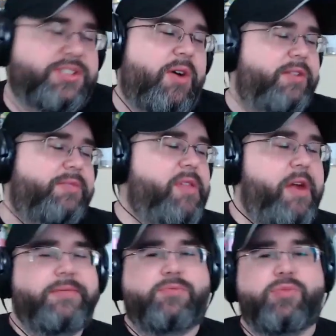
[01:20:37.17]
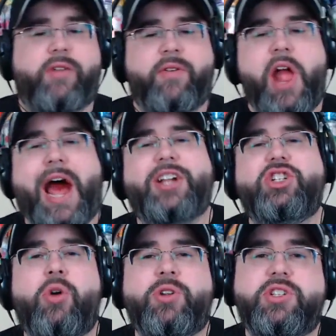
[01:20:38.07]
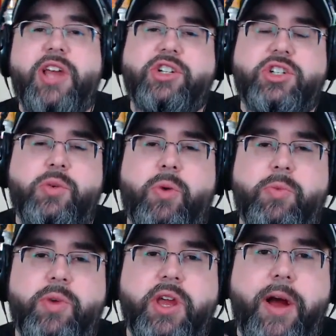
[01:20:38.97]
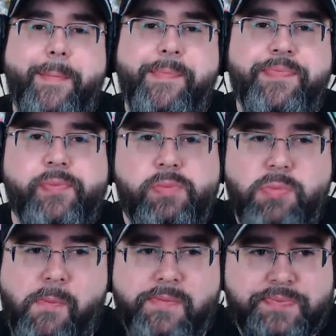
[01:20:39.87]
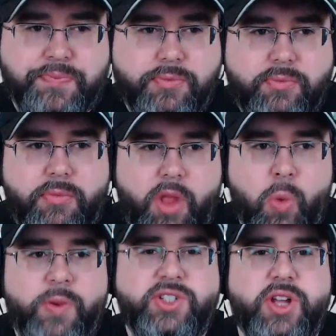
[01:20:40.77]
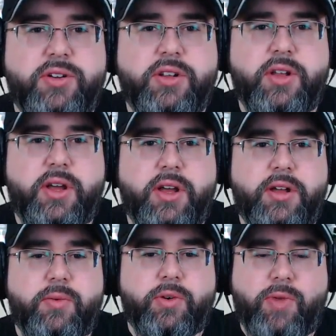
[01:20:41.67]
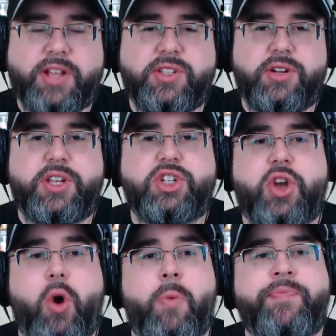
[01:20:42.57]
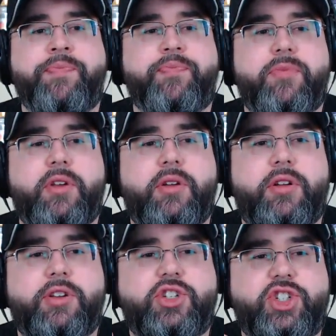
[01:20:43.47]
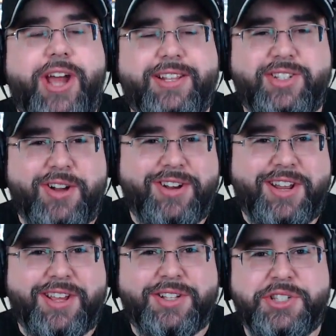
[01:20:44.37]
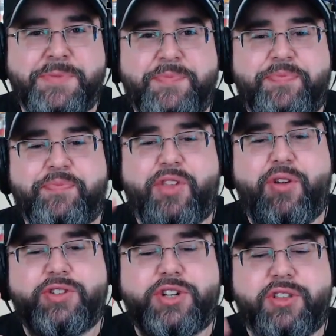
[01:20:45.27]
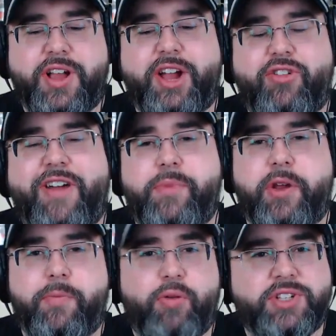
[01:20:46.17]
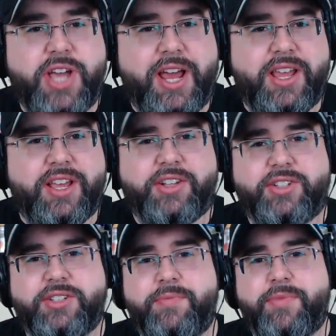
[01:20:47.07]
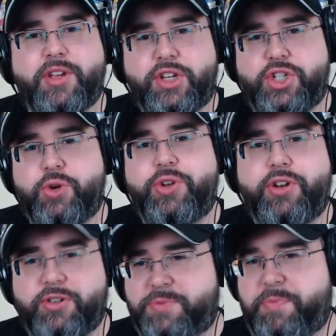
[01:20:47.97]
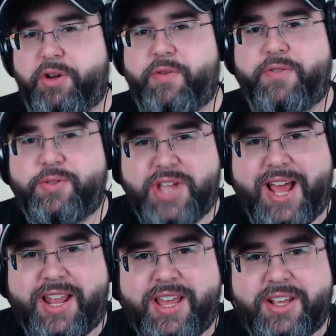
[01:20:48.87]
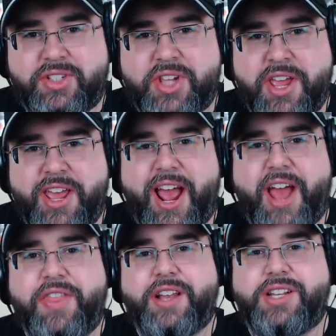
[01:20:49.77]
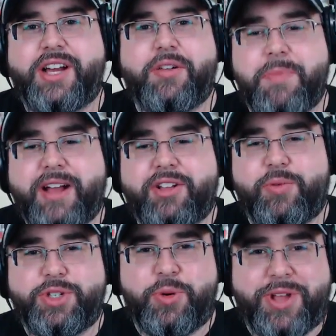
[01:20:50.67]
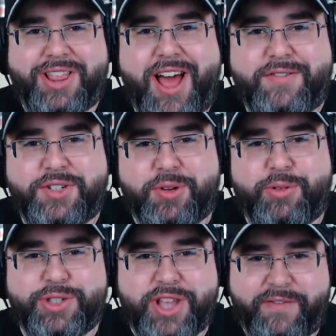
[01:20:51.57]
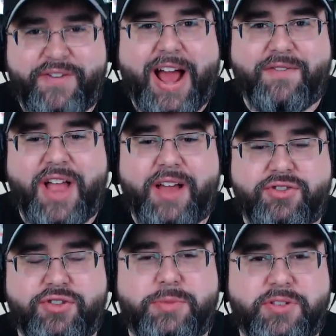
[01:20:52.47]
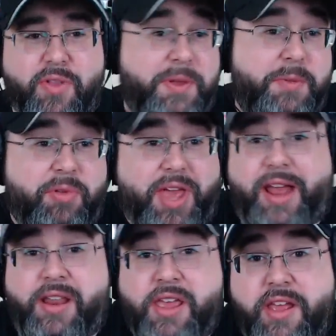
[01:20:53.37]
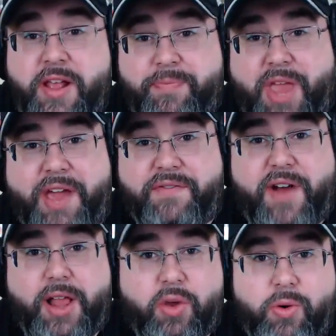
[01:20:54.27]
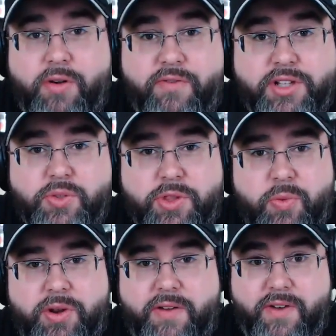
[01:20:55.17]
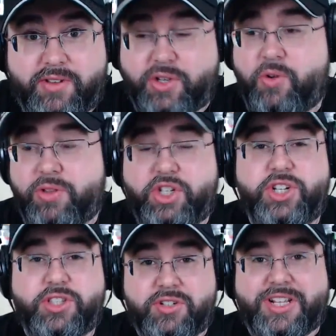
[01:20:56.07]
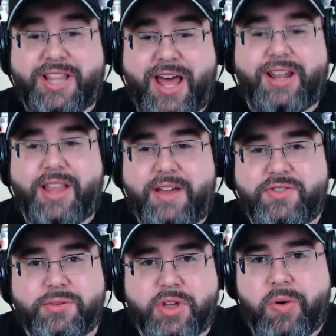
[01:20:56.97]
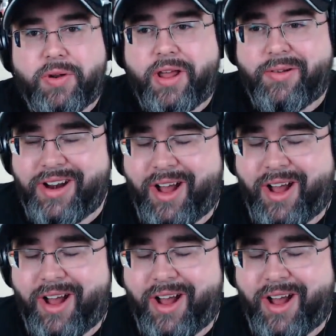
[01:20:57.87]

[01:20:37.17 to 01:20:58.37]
No, I, whatever. I just noticed actually when we um when we started uh when Rod started his show, Chad started his. There was another guy, Craft Beer Pours, had his. Junior's Beer Reviews had his, and then Tyler Mankel was doing a live show. There was like five live streams of the people that I follow our friends with or whatever. And I was like, holy shit, there's a lot of live streams going on right now.